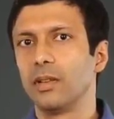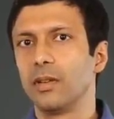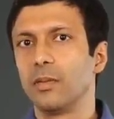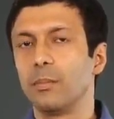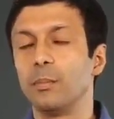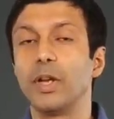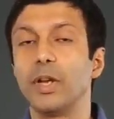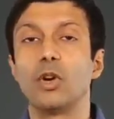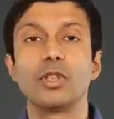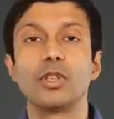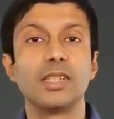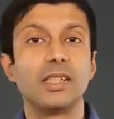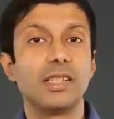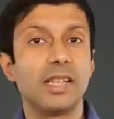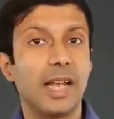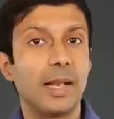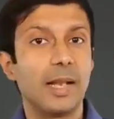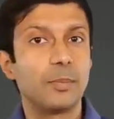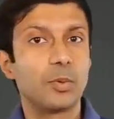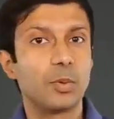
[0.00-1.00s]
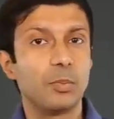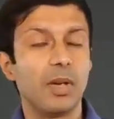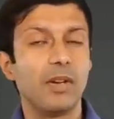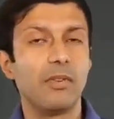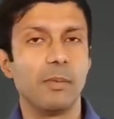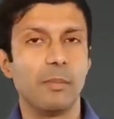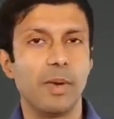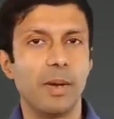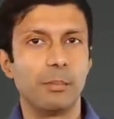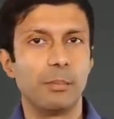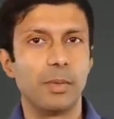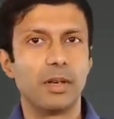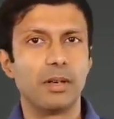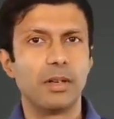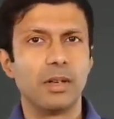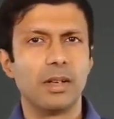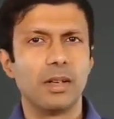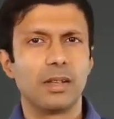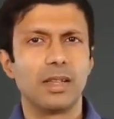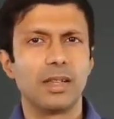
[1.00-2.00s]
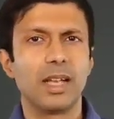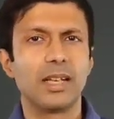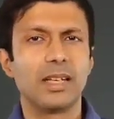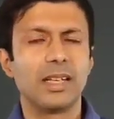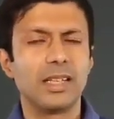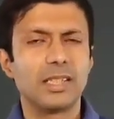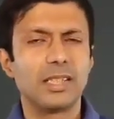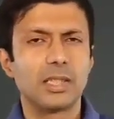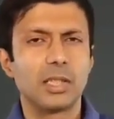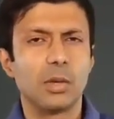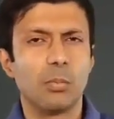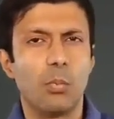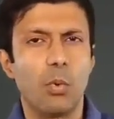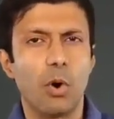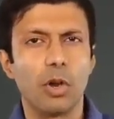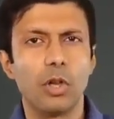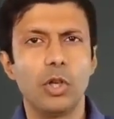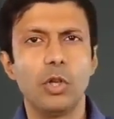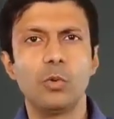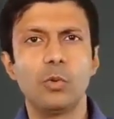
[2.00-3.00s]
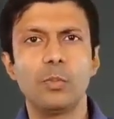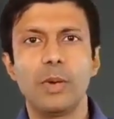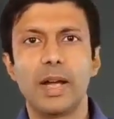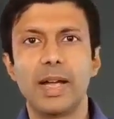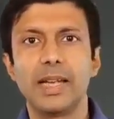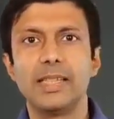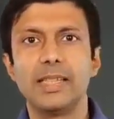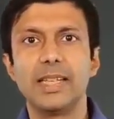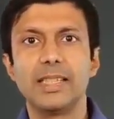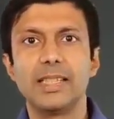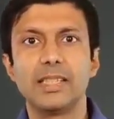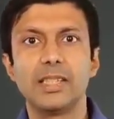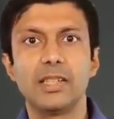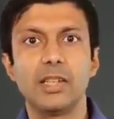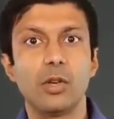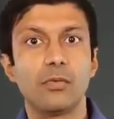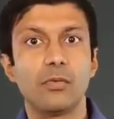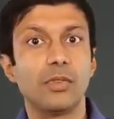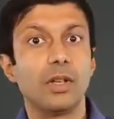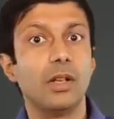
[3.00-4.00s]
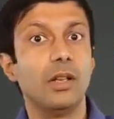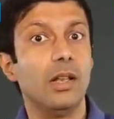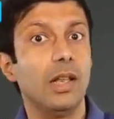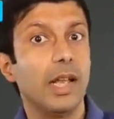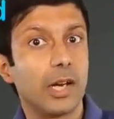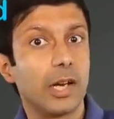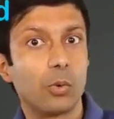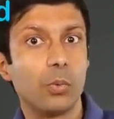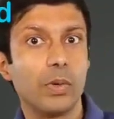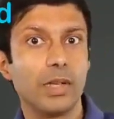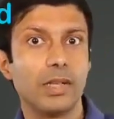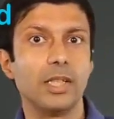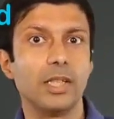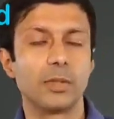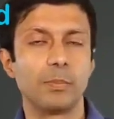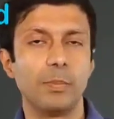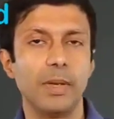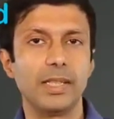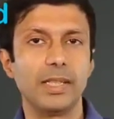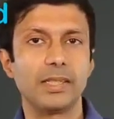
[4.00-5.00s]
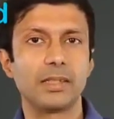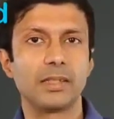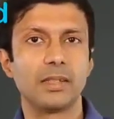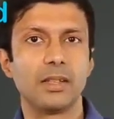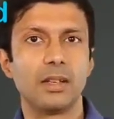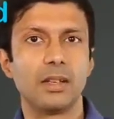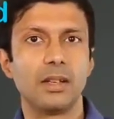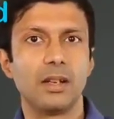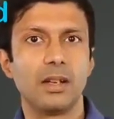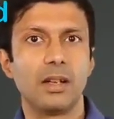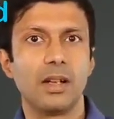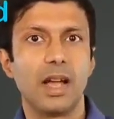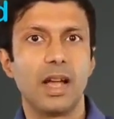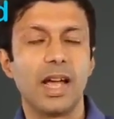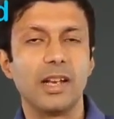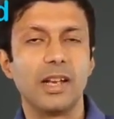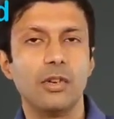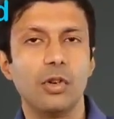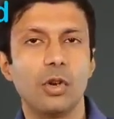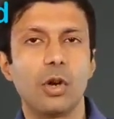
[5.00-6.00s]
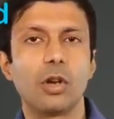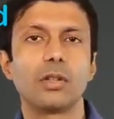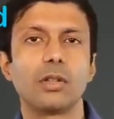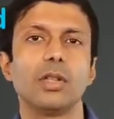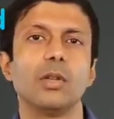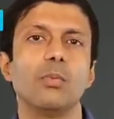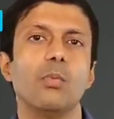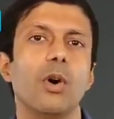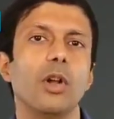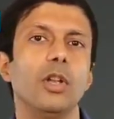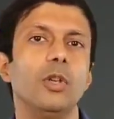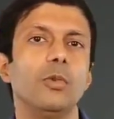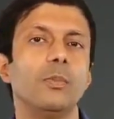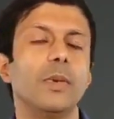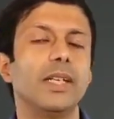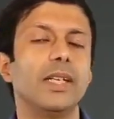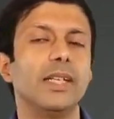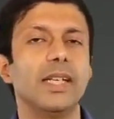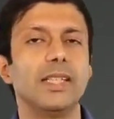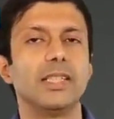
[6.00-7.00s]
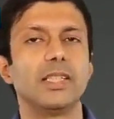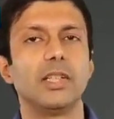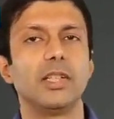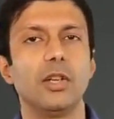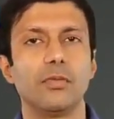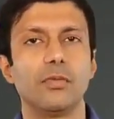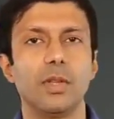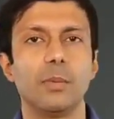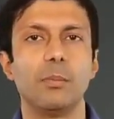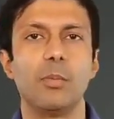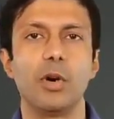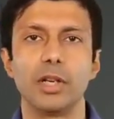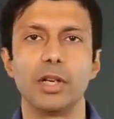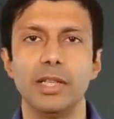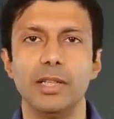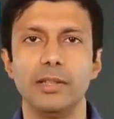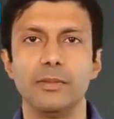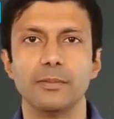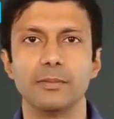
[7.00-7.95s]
because it helps me remember that it's the volume and density of the liquid displaced and not the volume and density of the body.